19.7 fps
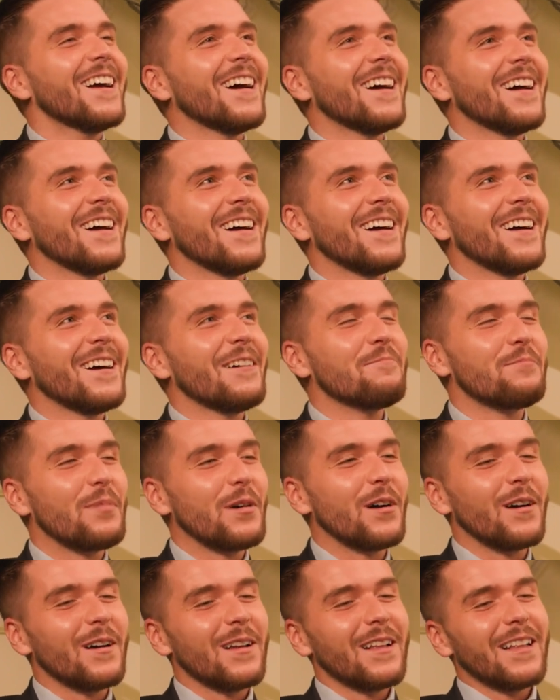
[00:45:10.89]

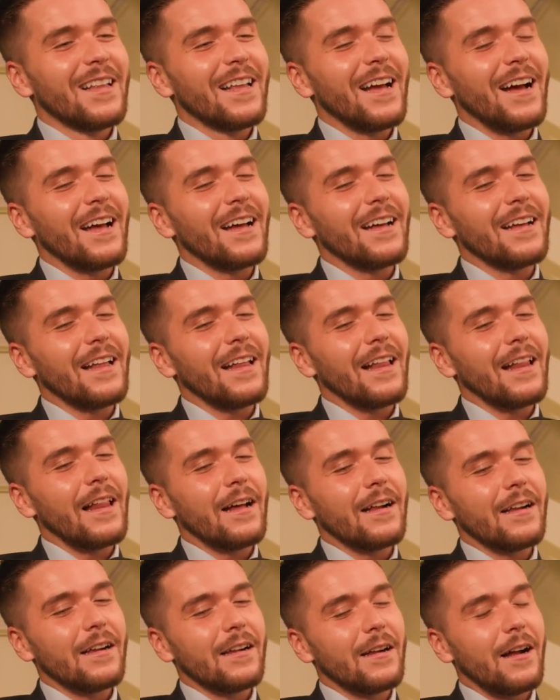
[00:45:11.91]
But
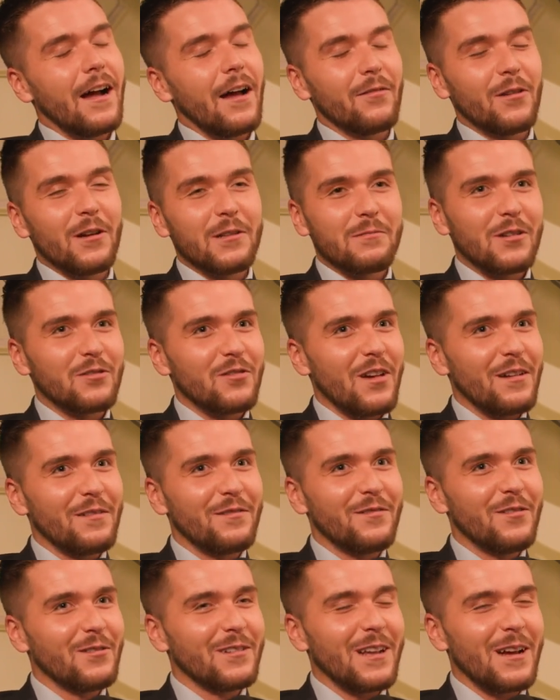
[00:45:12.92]
I've lost my trail
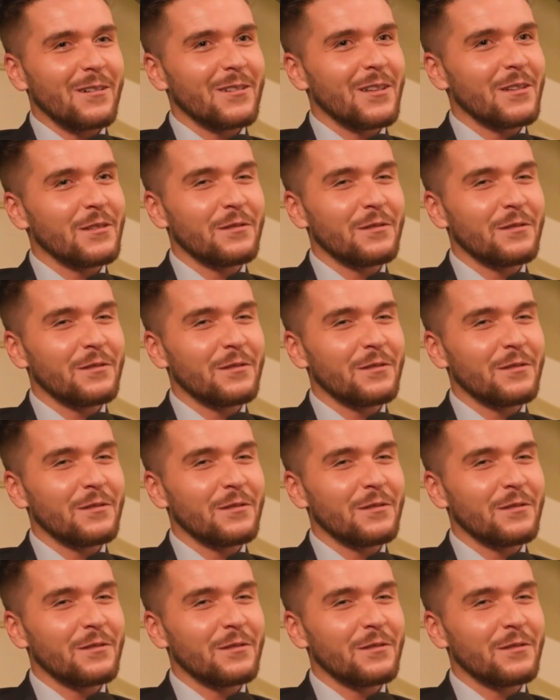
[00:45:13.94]
of thought now because